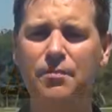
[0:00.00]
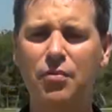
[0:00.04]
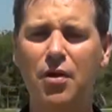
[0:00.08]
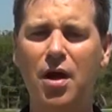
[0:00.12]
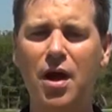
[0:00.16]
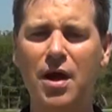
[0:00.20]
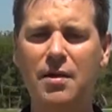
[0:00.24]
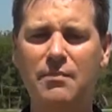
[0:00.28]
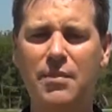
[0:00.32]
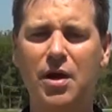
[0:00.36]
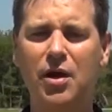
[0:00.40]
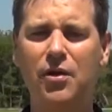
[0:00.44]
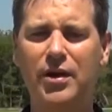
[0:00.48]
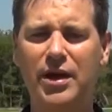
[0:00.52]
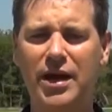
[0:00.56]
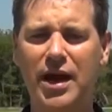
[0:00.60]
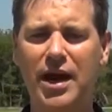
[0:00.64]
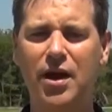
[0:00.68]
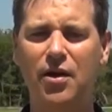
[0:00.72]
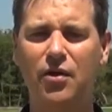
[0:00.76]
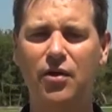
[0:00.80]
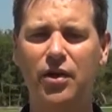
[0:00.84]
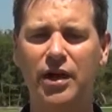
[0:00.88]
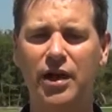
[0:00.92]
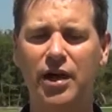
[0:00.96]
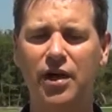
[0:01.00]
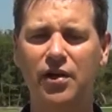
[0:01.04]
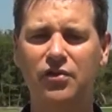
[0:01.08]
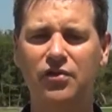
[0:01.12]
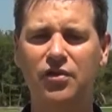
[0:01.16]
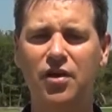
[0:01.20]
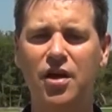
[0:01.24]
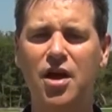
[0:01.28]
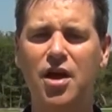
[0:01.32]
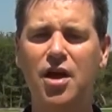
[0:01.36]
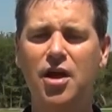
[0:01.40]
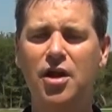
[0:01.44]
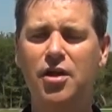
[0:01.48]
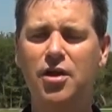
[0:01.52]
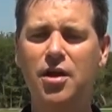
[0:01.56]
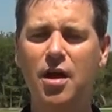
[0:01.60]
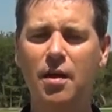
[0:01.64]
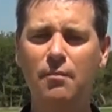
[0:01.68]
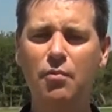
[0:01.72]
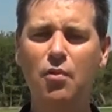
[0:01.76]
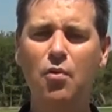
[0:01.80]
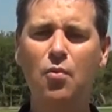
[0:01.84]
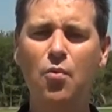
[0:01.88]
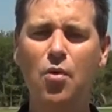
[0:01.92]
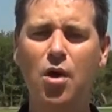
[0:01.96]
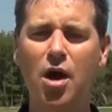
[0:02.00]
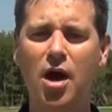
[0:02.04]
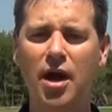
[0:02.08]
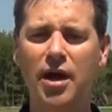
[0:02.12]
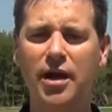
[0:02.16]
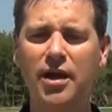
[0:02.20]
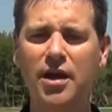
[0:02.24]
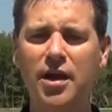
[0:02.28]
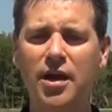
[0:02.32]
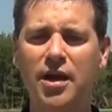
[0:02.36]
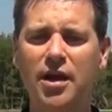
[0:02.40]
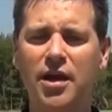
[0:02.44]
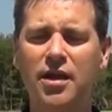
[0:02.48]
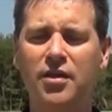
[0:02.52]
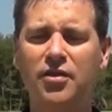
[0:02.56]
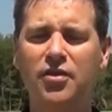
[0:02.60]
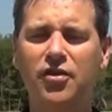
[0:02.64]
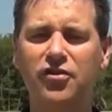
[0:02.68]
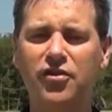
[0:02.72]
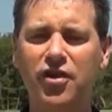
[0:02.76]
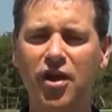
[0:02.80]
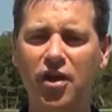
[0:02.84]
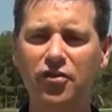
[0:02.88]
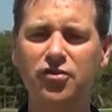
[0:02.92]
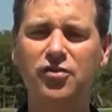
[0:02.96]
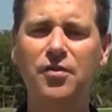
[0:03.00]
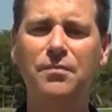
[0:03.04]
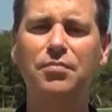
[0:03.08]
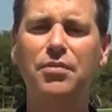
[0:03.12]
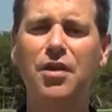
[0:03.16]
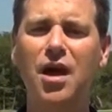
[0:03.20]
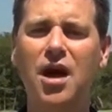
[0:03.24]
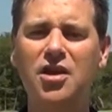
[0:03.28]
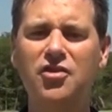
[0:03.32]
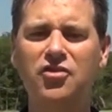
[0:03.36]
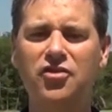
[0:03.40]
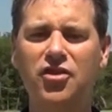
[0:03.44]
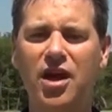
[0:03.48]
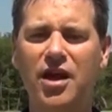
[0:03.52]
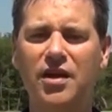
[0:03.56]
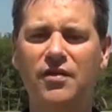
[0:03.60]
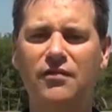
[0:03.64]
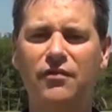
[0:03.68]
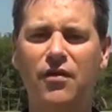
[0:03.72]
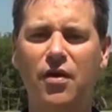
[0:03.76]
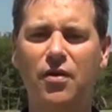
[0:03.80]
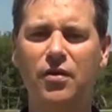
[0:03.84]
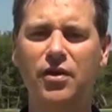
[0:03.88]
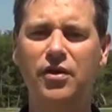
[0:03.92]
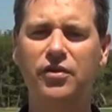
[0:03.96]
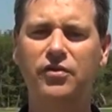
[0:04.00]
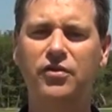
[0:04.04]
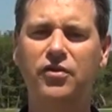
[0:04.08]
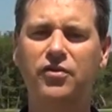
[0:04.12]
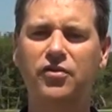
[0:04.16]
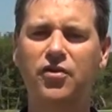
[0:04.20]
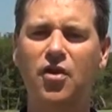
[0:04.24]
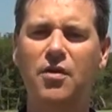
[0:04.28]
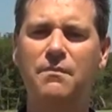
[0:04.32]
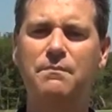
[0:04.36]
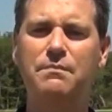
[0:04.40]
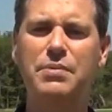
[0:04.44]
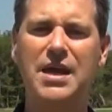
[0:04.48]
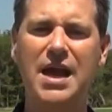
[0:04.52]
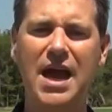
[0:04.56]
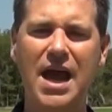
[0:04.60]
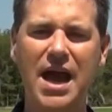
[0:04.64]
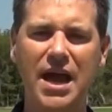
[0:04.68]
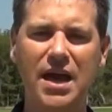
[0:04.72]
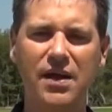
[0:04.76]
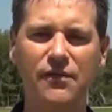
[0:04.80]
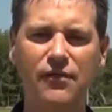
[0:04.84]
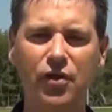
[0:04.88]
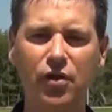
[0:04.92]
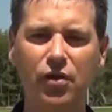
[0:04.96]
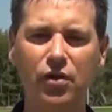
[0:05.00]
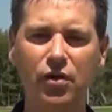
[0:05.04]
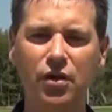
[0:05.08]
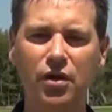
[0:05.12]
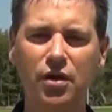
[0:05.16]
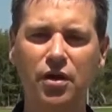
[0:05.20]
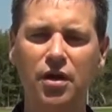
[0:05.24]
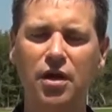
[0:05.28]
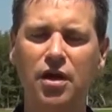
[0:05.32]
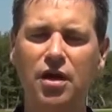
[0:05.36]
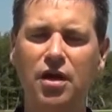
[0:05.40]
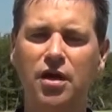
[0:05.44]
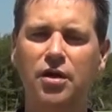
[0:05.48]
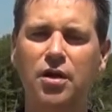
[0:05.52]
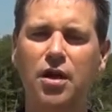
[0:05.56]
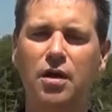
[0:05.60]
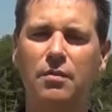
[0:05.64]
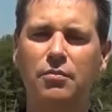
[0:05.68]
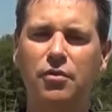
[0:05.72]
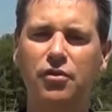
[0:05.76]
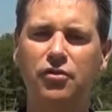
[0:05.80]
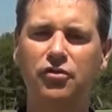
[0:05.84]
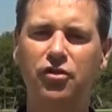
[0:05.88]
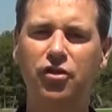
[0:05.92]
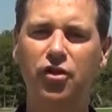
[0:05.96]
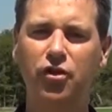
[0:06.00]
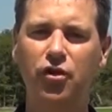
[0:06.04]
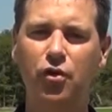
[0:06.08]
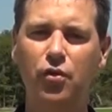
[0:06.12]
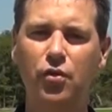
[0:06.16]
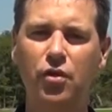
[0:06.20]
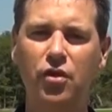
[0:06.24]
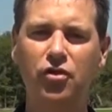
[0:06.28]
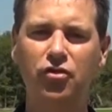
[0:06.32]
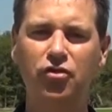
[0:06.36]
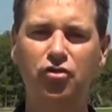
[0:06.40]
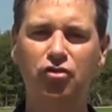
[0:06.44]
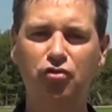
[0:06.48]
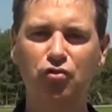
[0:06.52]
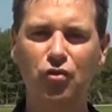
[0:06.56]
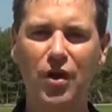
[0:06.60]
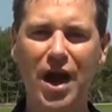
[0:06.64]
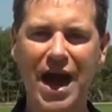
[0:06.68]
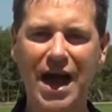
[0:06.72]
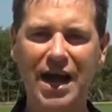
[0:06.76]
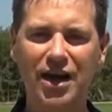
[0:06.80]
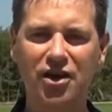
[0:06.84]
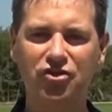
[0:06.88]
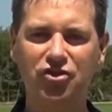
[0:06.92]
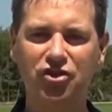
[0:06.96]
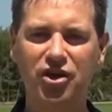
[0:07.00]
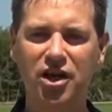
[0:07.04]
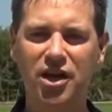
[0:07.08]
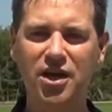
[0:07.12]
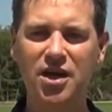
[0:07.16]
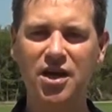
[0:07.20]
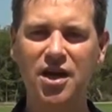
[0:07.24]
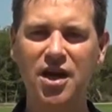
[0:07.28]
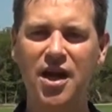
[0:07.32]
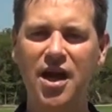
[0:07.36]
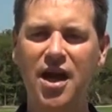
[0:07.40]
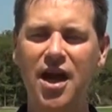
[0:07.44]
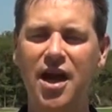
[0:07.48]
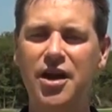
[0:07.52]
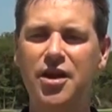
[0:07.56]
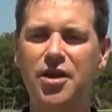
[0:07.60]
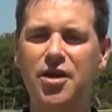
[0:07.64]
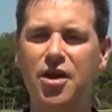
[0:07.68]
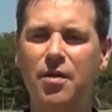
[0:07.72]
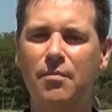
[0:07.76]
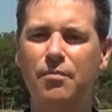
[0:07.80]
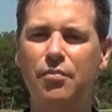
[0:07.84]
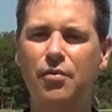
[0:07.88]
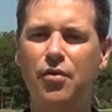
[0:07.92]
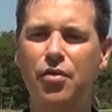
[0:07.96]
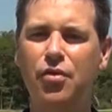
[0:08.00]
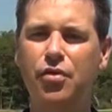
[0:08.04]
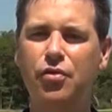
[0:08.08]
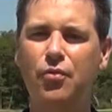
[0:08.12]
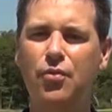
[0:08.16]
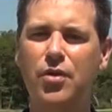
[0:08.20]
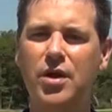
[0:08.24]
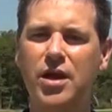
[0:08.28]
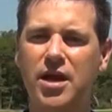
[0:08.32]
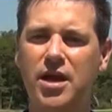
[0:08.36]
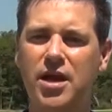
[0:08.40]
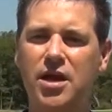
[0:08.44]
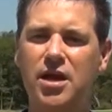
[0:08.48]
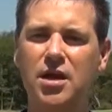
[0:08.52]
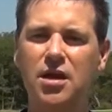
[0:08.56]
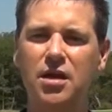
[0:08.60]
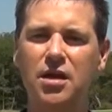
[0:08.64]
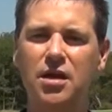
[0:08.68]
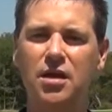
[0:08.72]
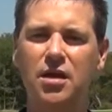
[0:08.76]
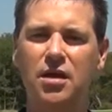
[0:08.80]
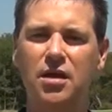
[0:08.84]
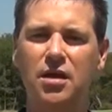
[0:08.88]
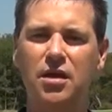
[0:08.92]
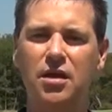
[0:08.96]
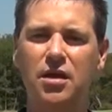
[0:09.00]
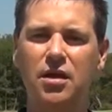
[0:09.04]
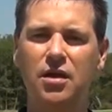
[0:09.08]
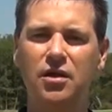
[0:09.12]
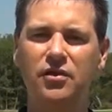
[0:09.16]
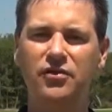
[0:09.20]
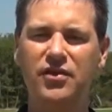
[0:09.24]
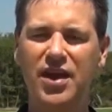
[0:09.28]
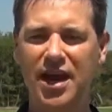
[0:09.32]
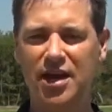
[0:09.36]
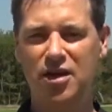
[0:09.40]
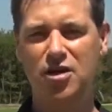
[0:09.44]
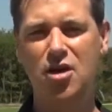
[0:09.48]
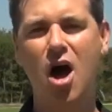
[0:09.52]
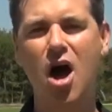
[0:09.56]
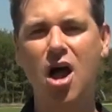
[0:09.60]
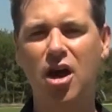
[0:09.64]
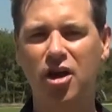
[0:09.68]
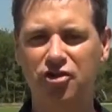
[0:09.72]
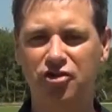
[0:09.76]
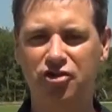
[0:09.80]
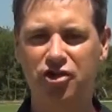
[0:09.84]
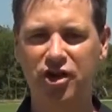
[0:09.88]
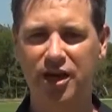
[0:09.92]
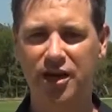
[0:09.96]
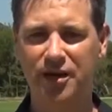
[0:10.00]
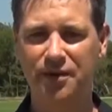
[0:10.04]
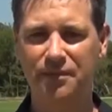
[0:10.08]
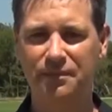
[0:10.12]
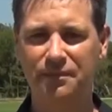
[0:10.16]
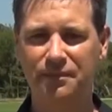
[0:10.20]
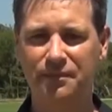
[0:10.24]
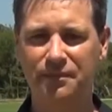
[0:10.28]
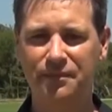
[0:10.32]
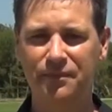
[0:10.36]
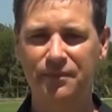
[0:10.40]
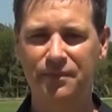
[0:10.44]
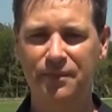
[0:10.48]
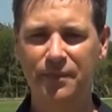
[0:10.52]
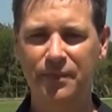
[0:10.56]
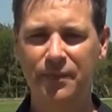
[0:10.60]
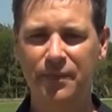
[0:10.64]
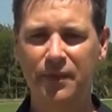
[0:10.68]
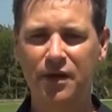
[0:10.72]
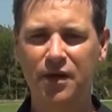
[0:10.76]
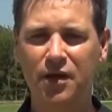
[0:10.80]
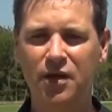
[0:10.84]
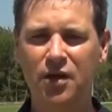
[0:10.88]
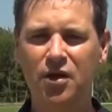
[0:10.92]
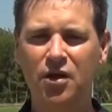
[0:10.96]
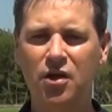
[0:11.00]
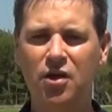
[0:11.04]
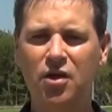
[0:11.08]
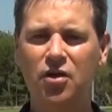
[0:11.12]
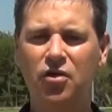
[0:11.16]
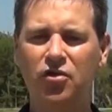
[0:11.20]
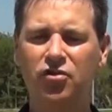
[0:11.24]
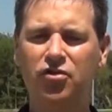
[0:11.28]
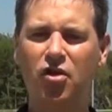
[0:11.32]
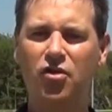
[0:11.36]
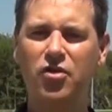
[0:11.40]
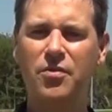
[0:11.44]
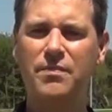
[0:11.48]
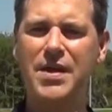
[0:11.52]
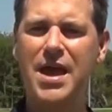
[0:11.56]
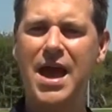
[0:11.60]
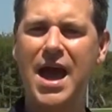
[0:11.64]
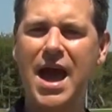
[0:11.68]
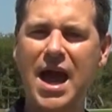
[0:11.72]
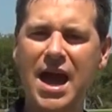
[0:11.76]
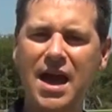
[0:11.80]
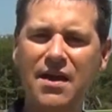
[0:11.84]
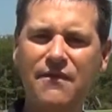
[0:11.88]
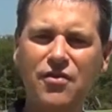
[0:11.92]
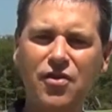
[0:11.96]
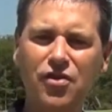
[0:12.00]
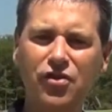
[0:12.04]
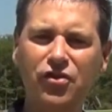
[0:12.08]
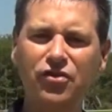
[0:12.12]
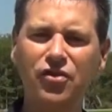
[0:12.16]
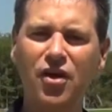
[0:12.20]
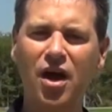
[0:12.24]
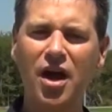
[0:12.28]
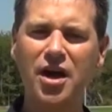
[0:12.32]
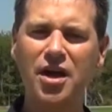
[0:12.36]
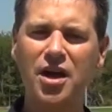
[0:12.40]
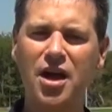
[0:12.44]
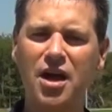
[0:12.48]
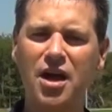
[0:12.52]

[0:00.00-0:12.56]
primary areas. Number one, the sales supply chain focuses on behavior. Number two, strategy. And number three, technology. So the behavior side